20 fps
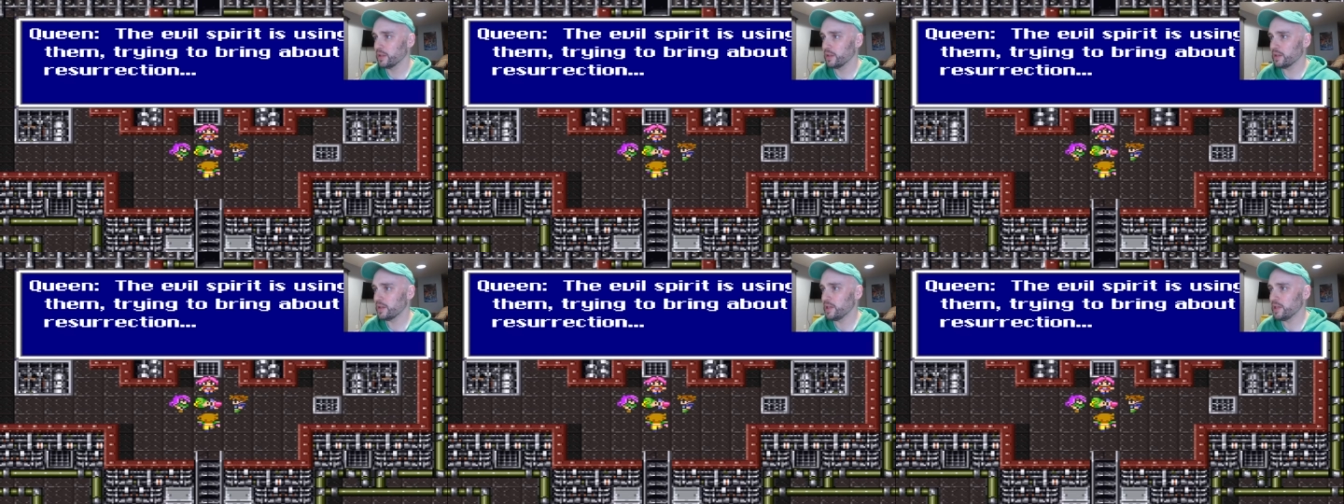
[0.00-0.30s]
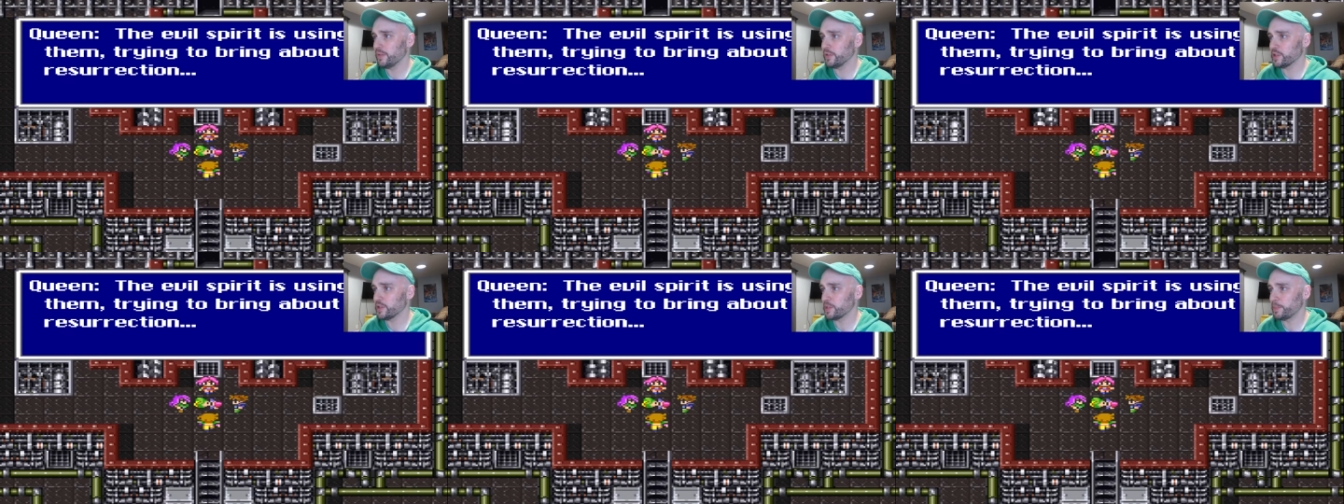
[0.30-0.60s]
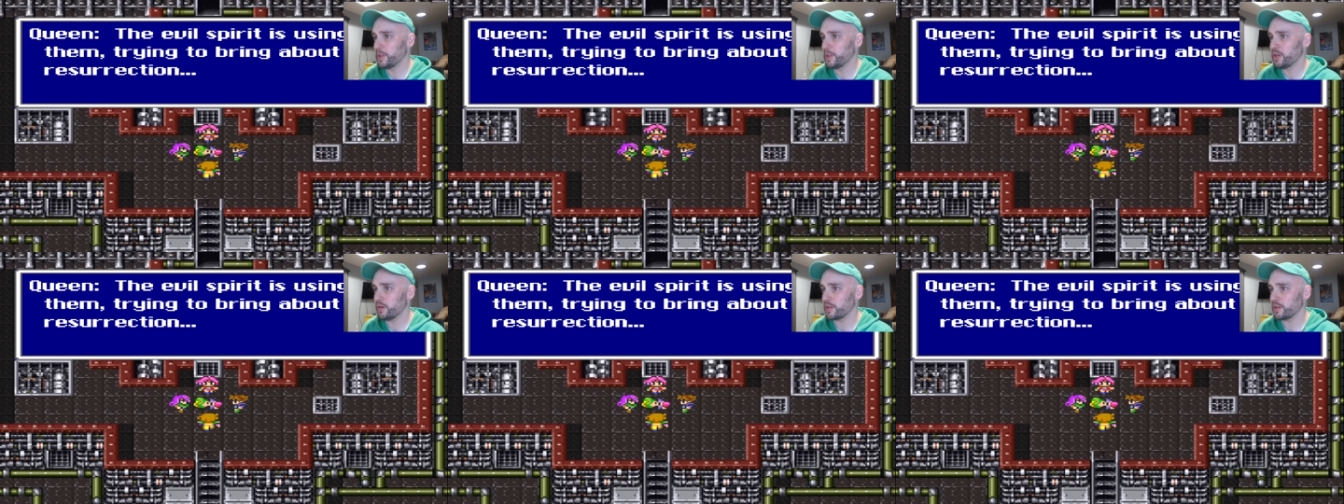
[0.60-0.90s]
The evil
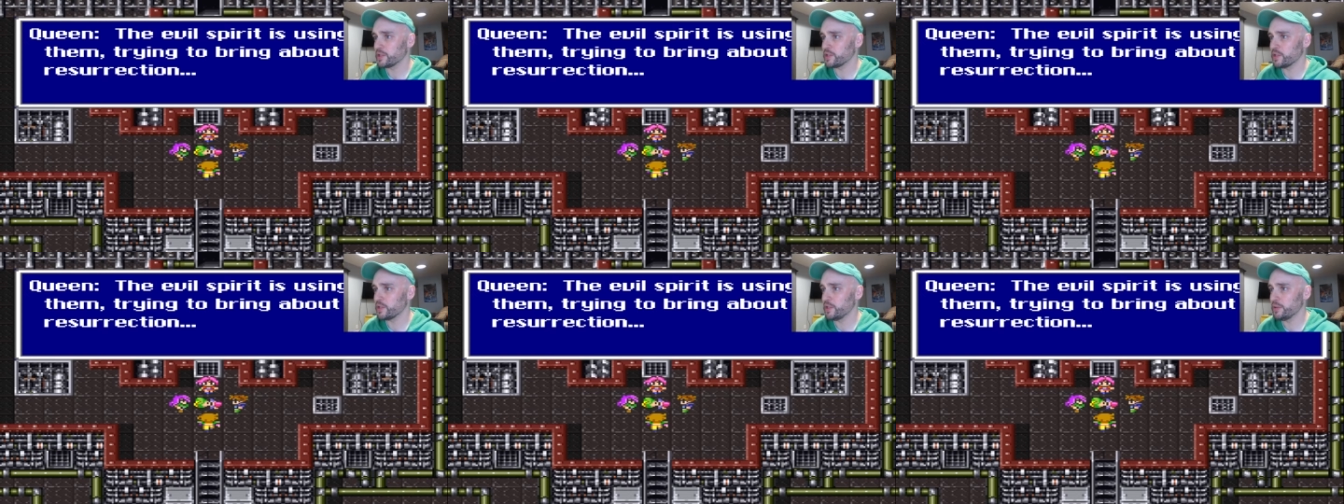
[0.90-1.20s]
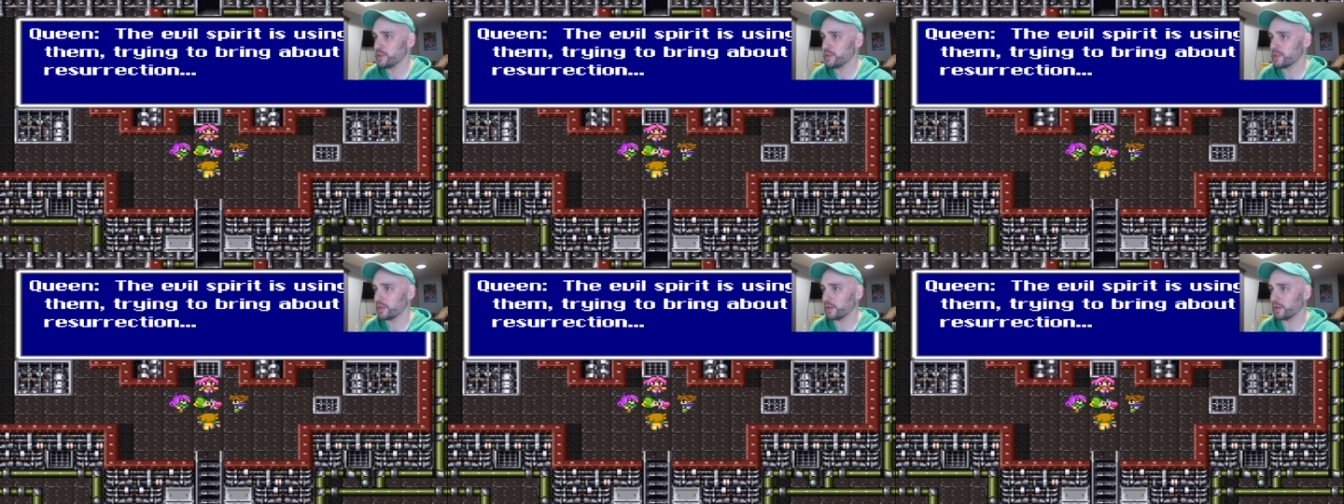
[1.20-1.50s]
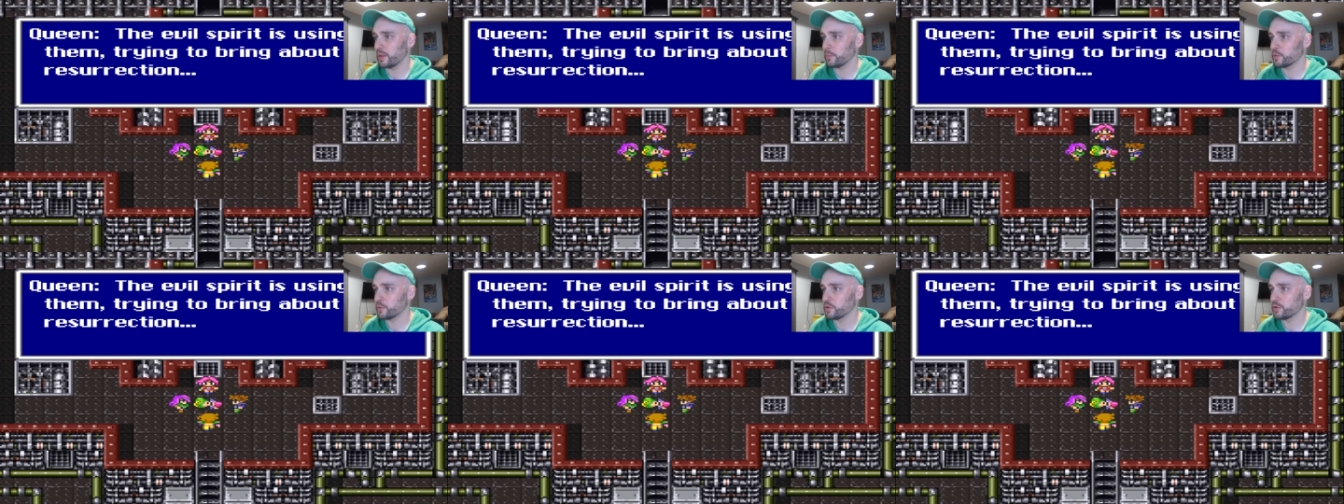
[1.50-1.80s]
spirit is using
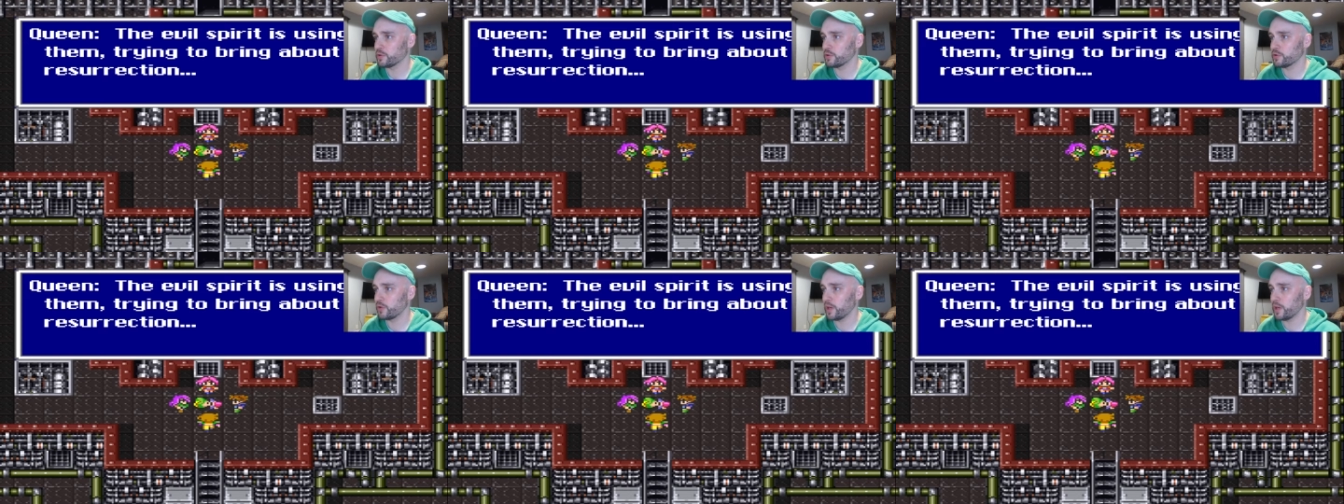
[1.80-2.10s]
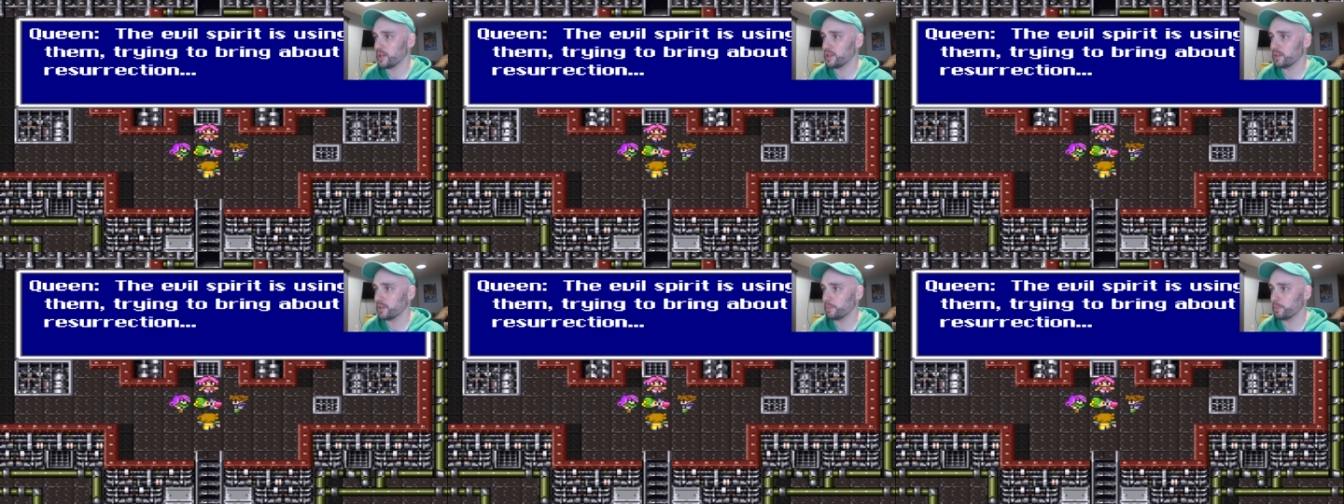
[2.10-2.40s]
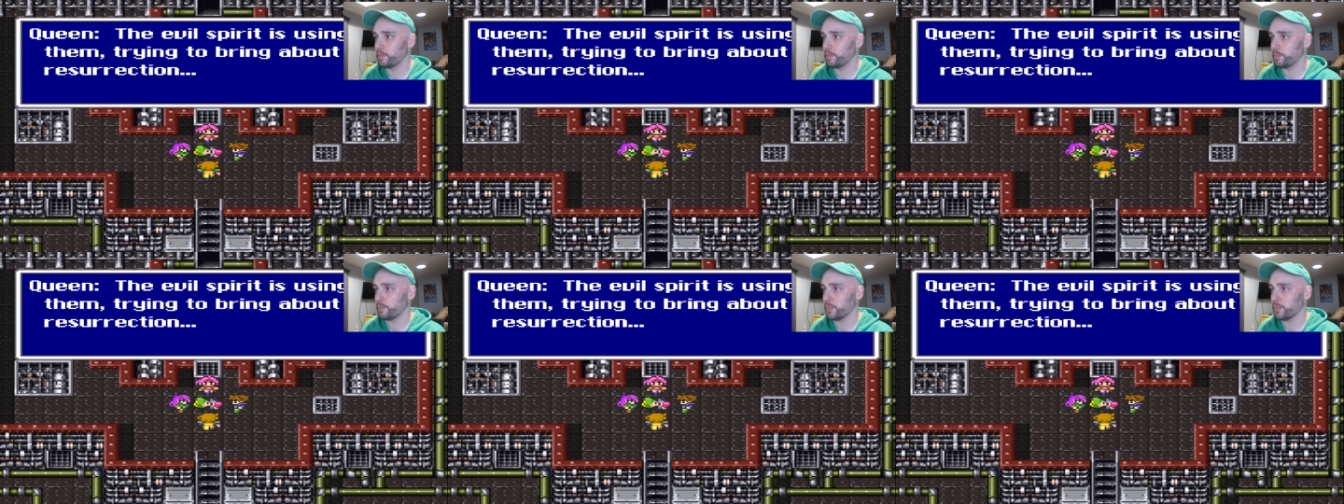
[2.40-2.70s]
them, trying to
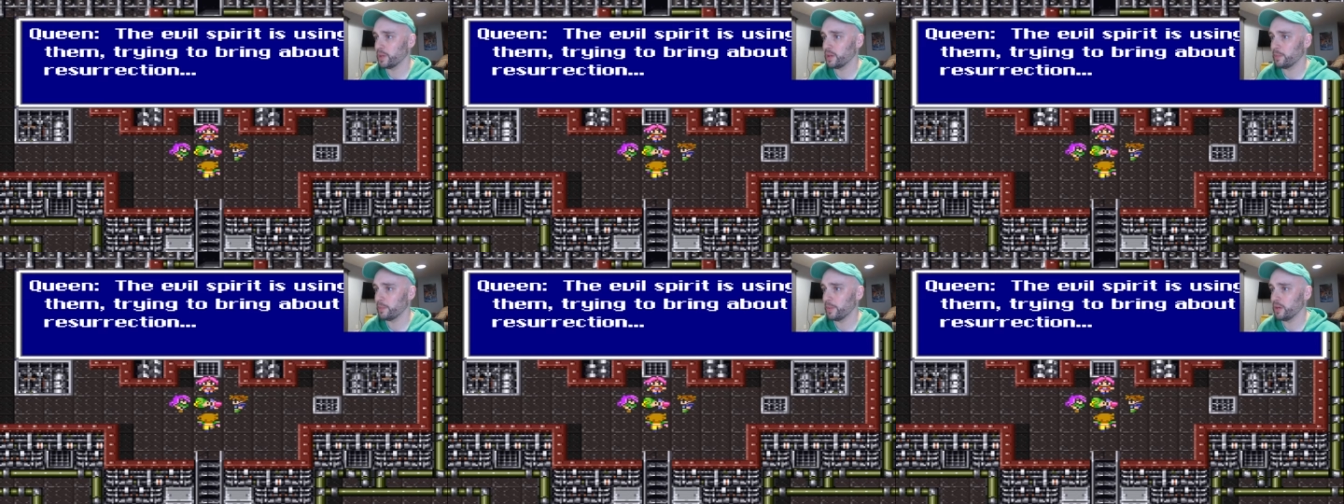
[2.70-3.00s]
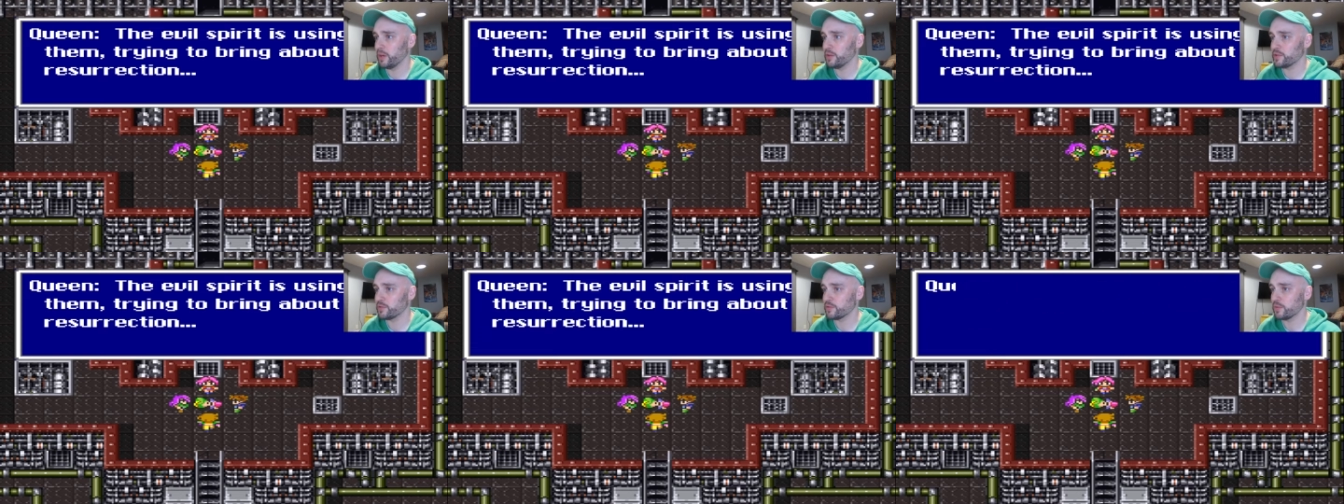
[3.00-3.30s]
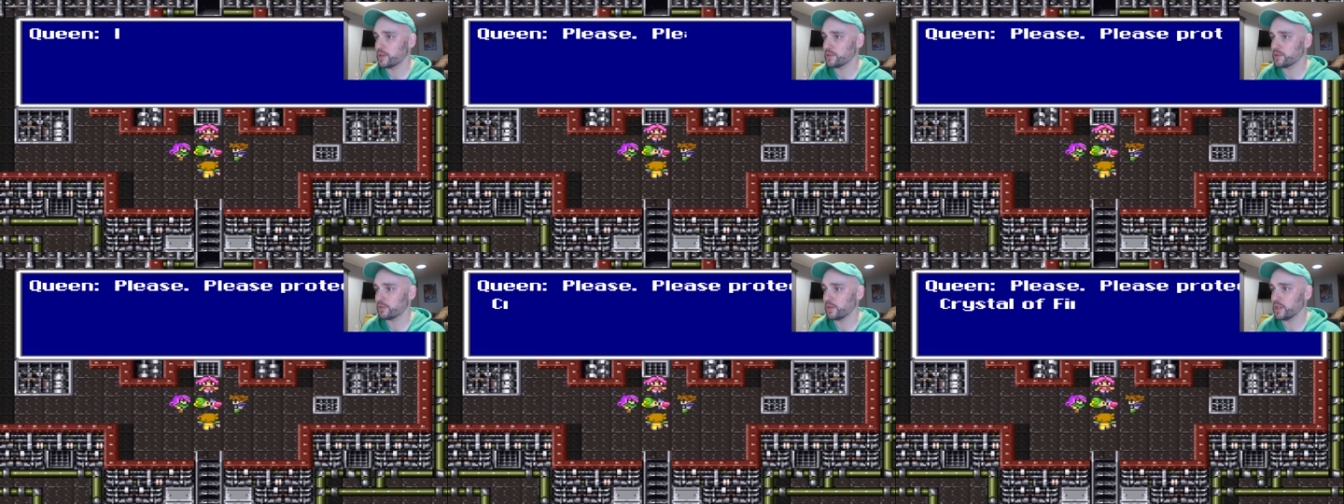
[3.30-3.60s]
bring about his
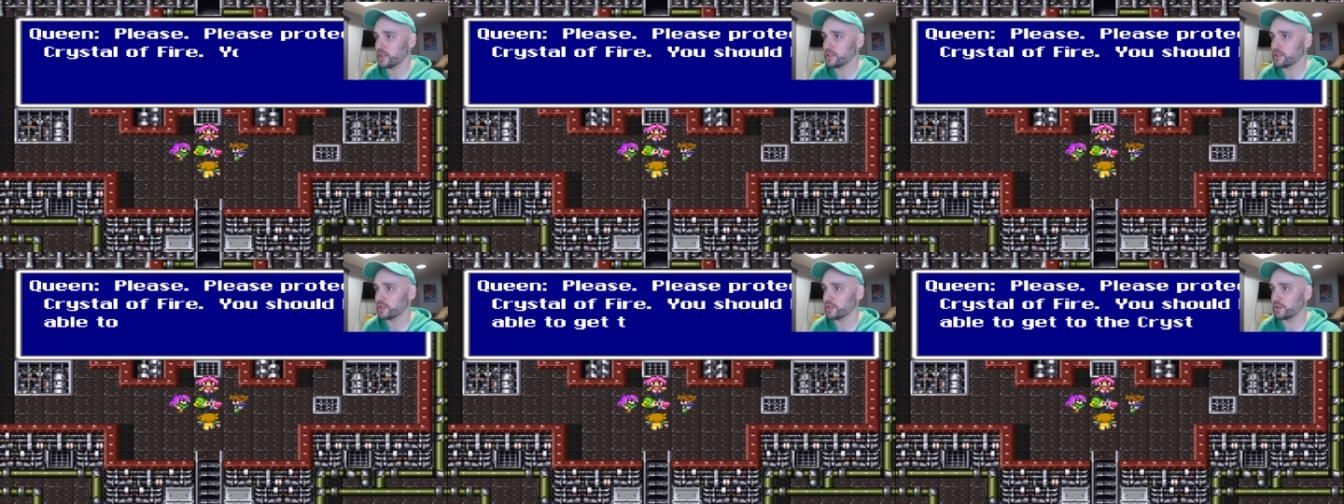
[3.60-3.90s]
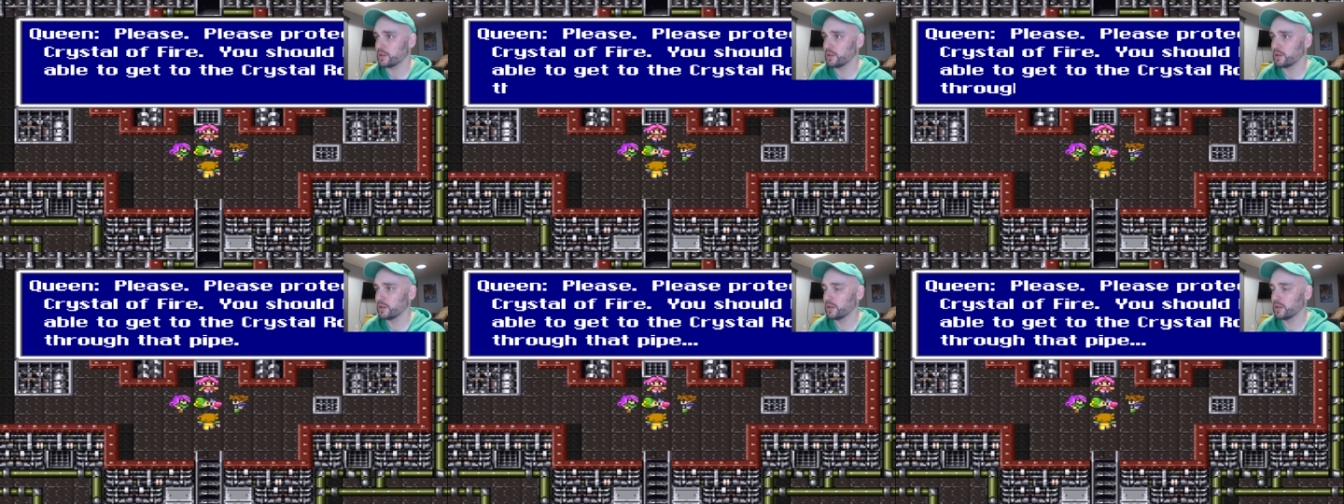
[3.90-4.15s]
resurrection.